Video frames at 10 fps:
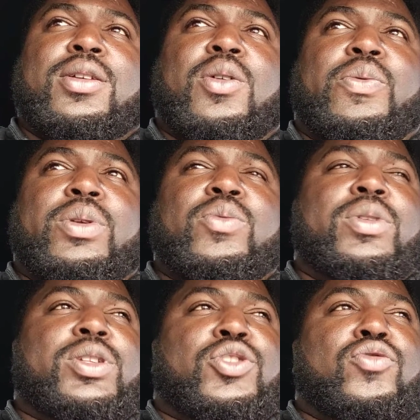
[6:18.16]
hopefully
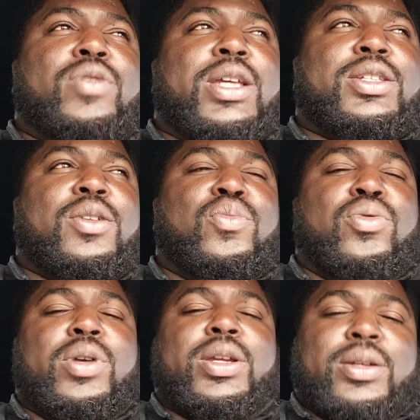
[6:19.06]
soon at some
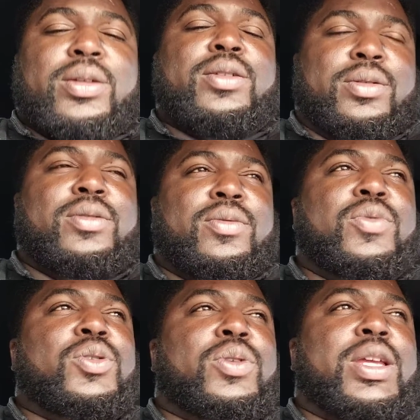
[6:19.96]
point
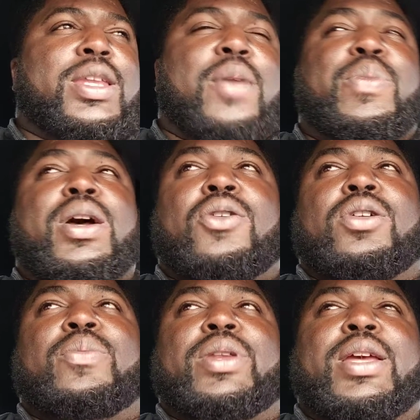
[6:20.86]
we're gonna get that power
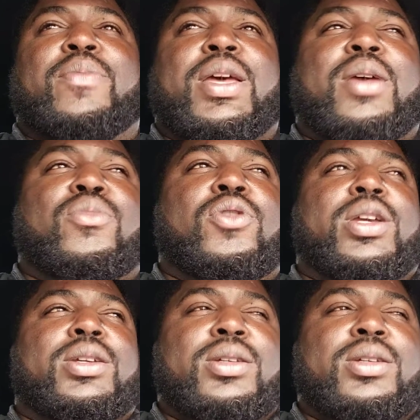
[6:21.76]
up in that bad boy.